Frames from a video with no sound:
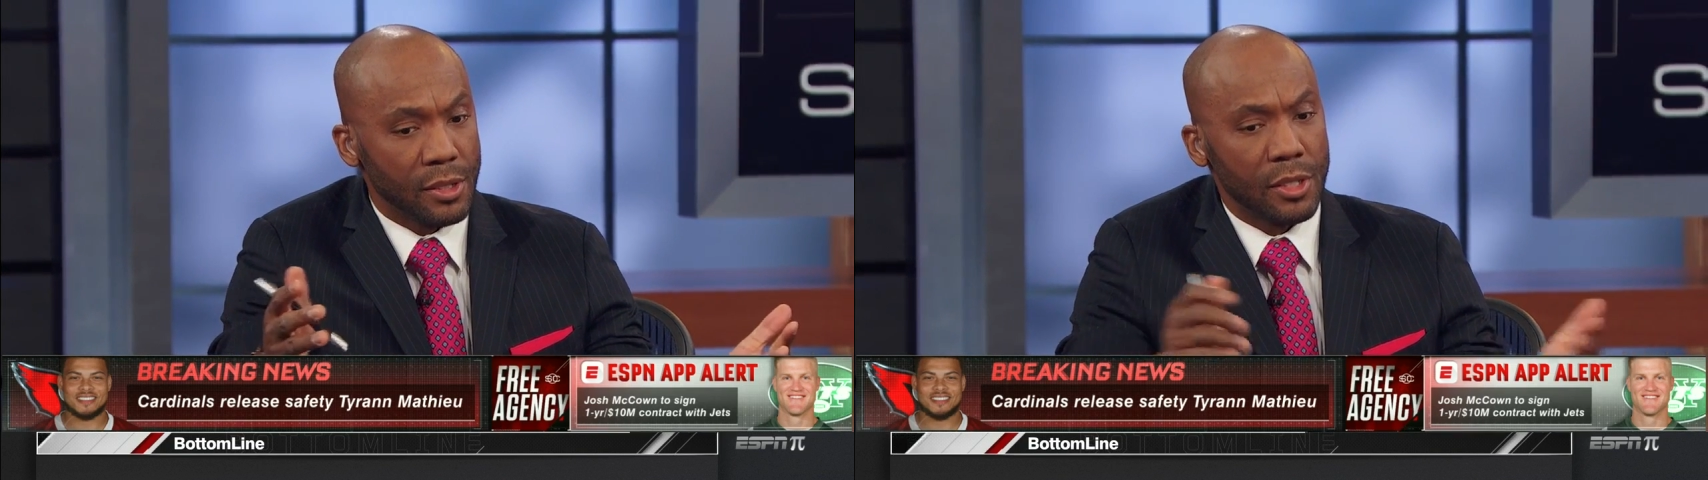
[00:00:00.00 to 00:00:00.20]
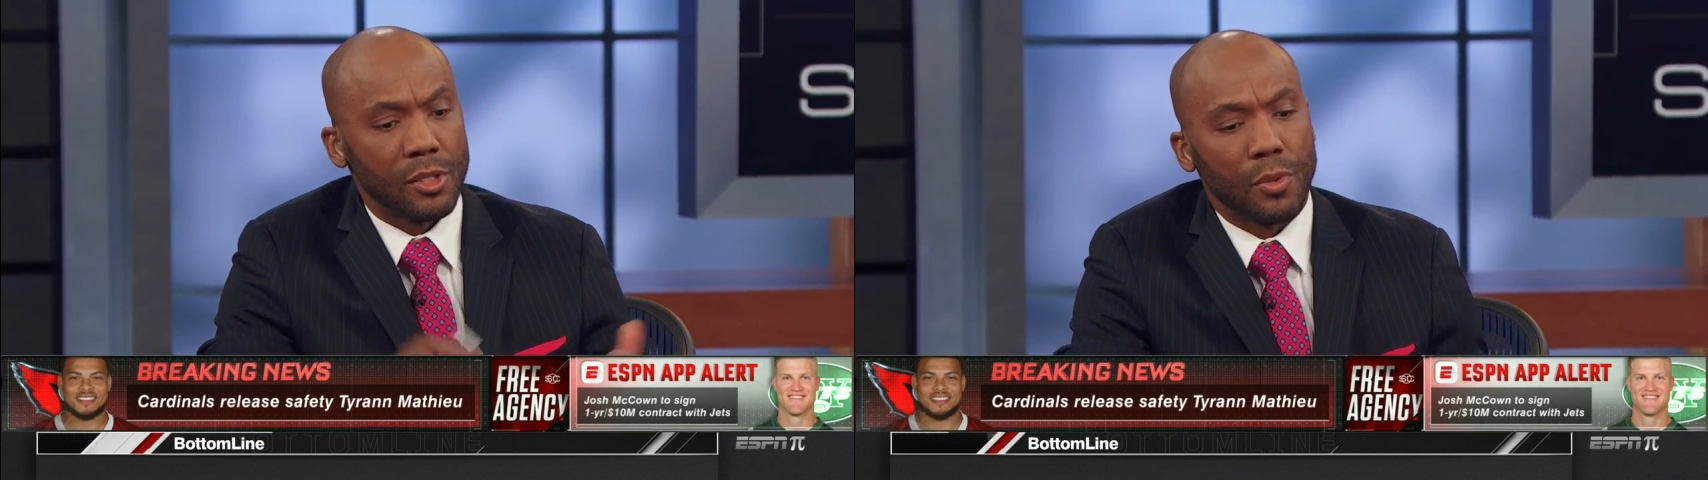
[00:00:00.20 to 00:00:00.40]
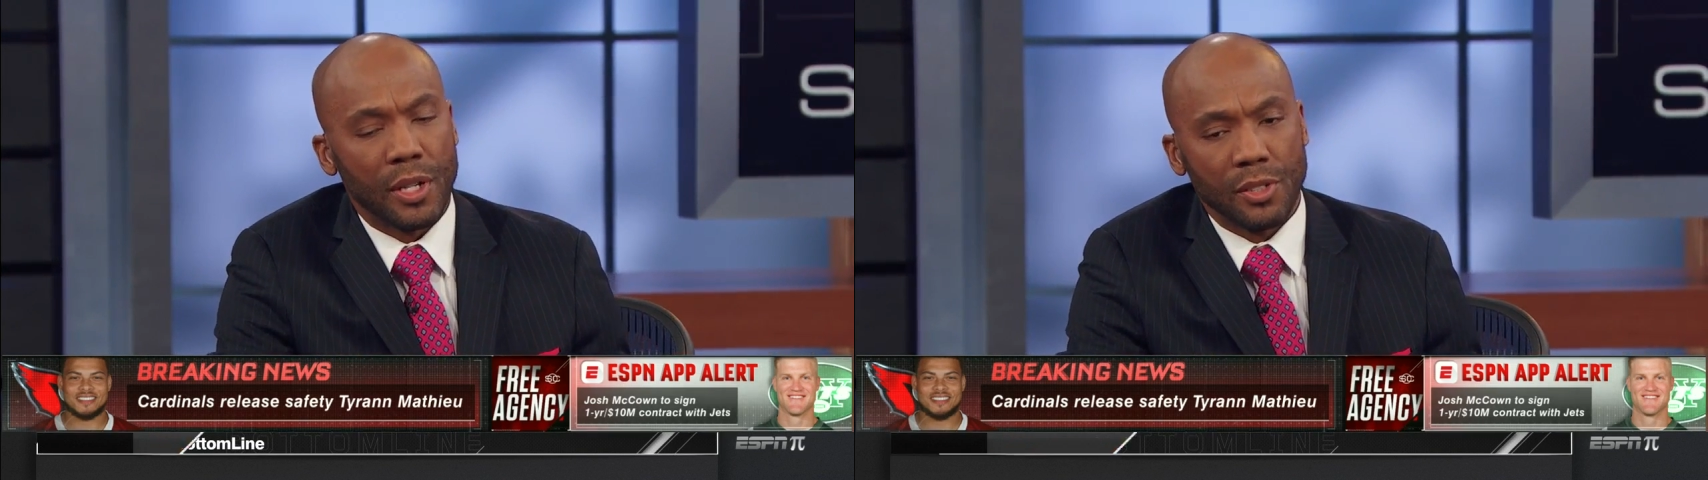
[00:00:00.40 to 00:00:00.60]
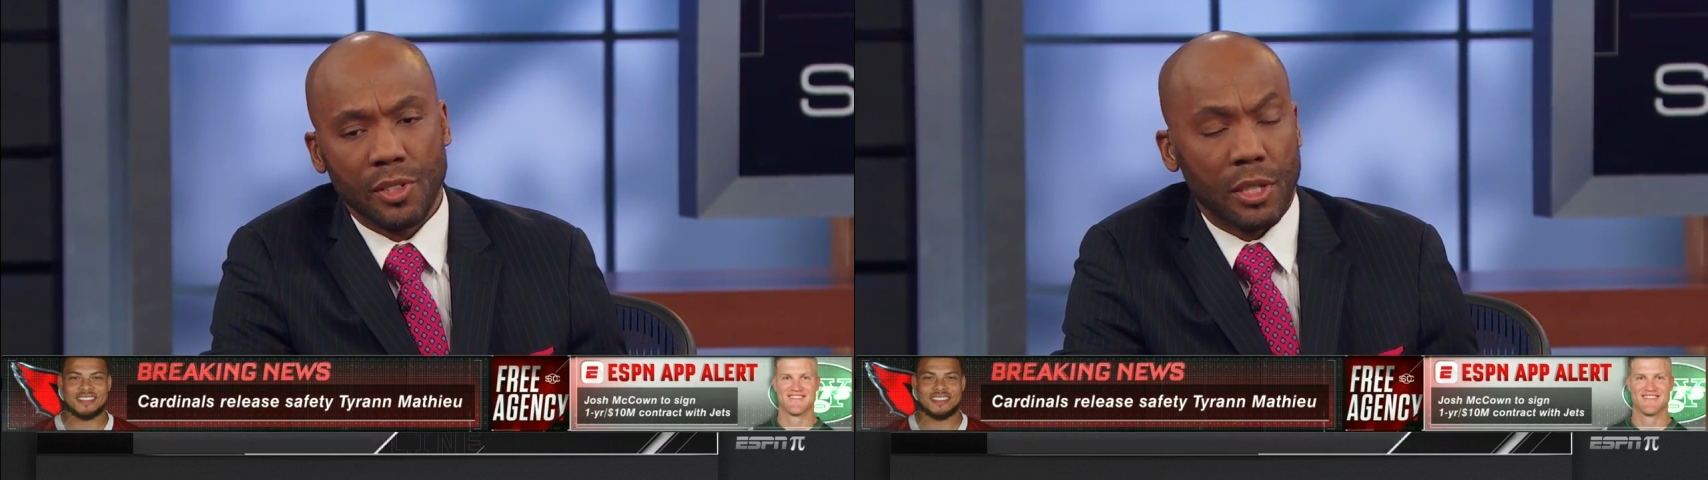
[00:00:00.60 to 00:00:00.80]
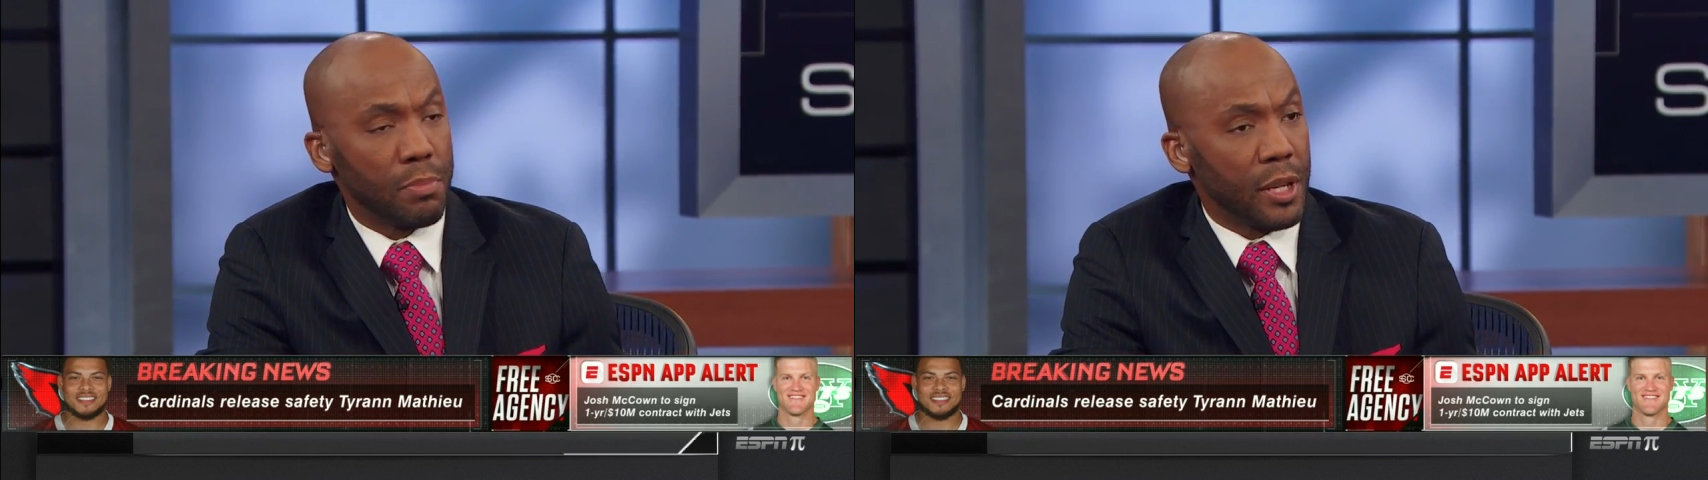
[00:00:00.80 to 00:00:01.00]

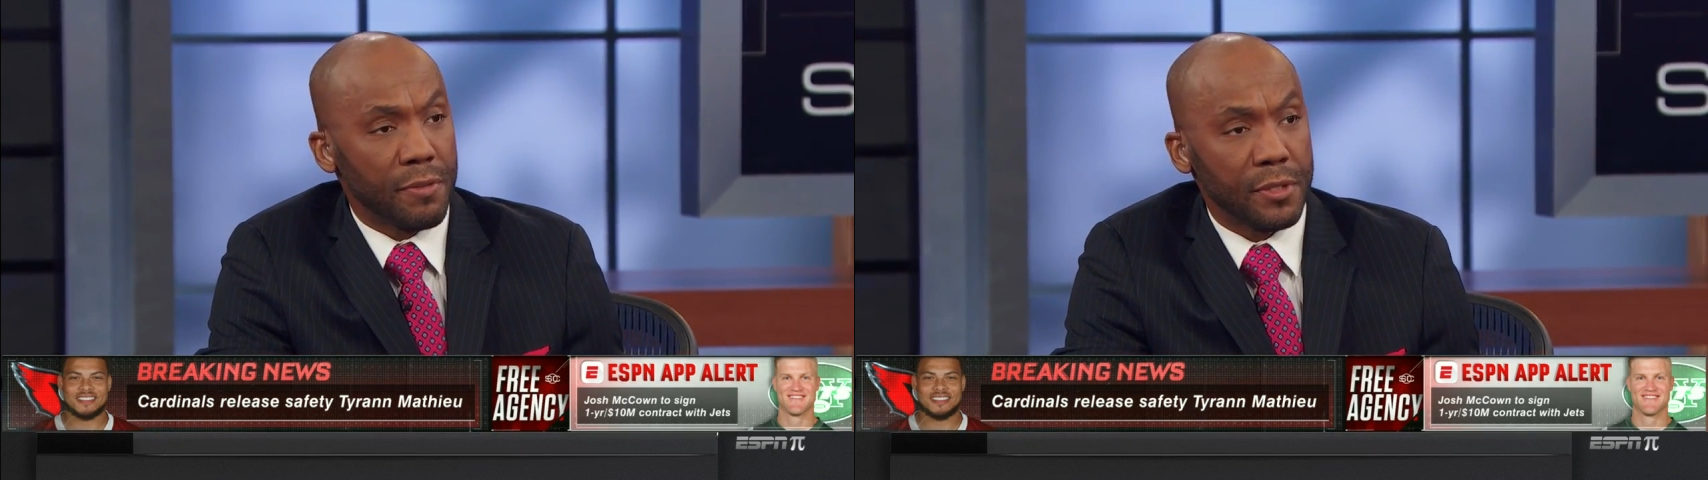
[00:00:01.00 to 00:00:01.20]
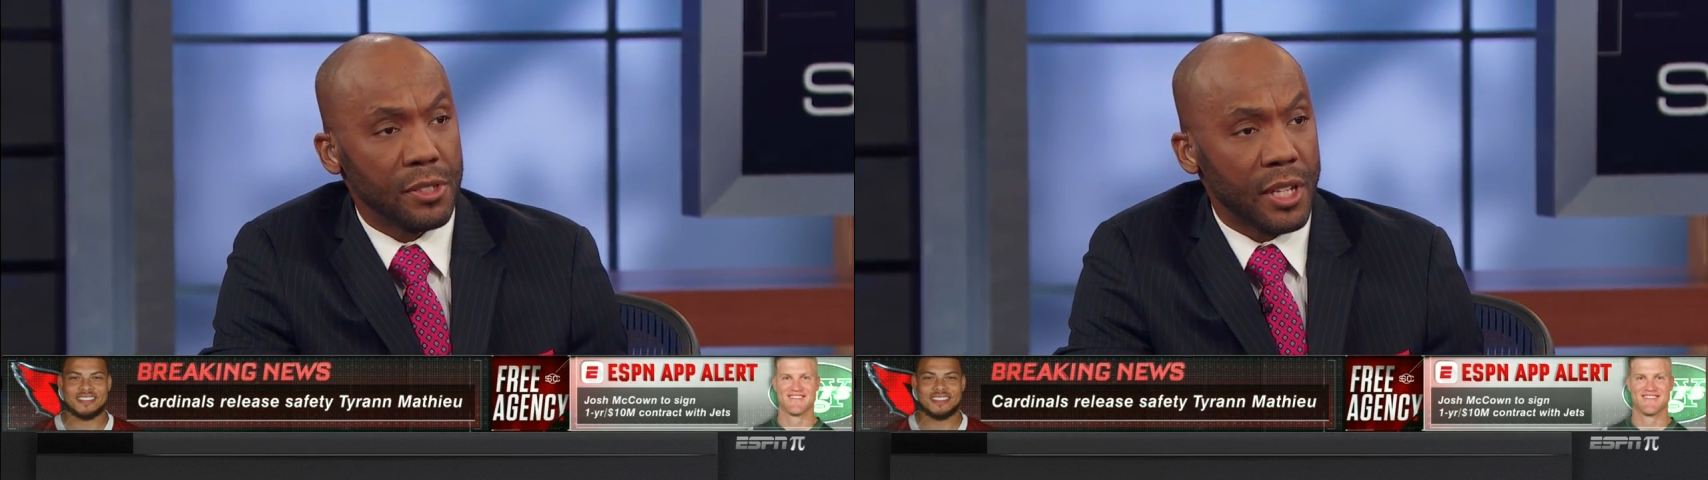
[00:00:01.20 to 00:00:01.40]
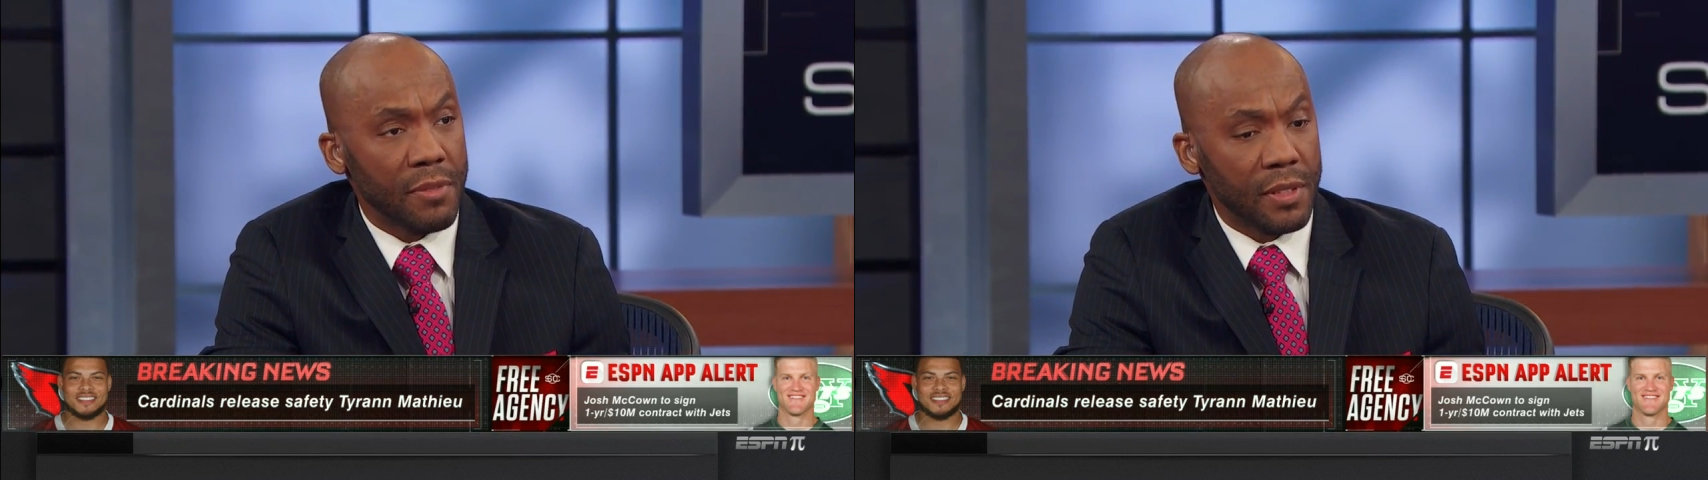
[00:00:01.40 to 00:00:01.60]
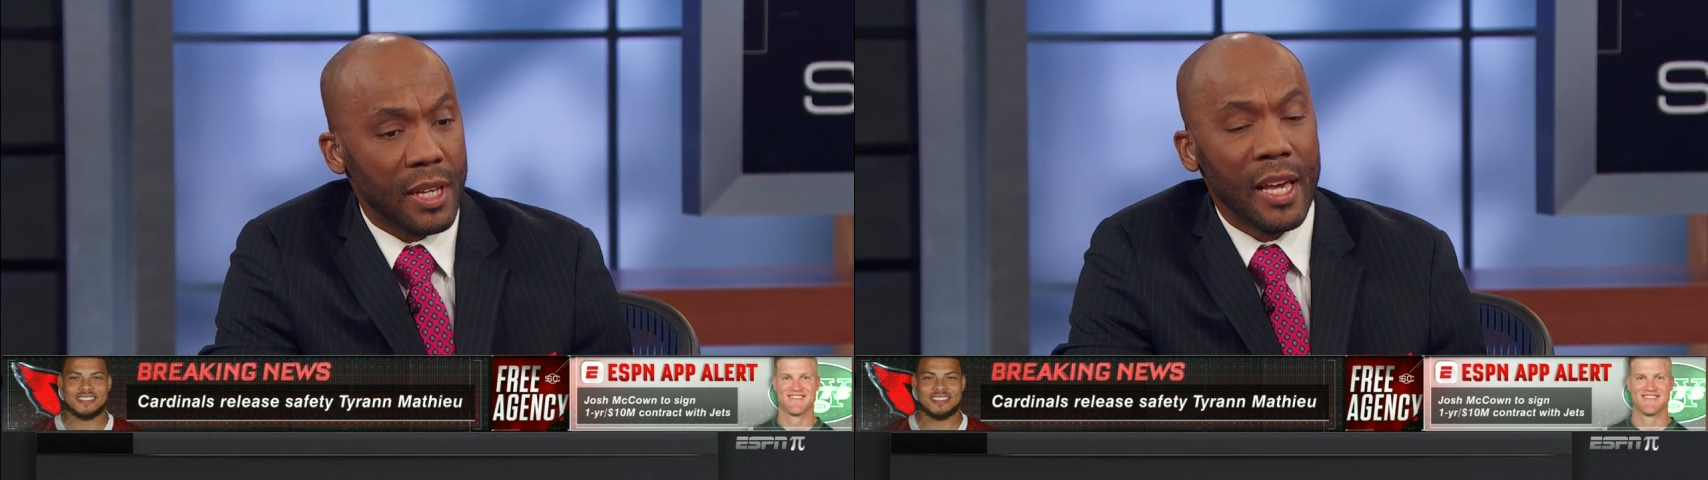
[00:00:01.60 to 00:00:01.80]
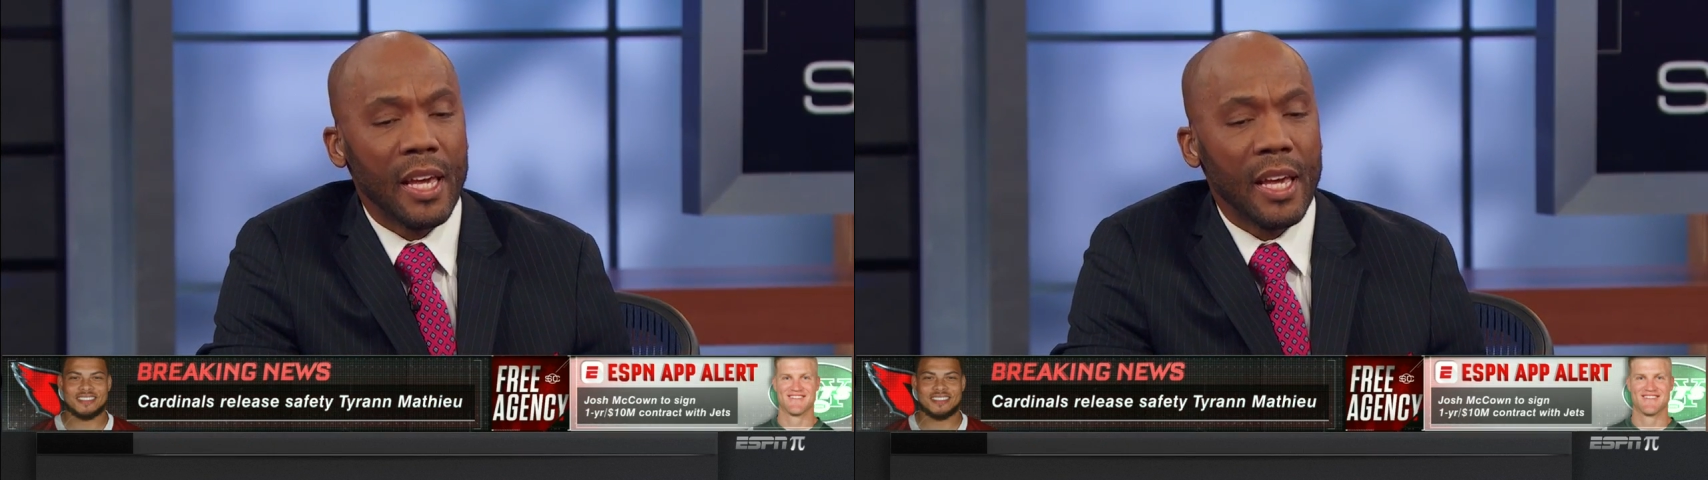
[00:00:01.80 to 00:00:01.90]
situations. He can play free safety.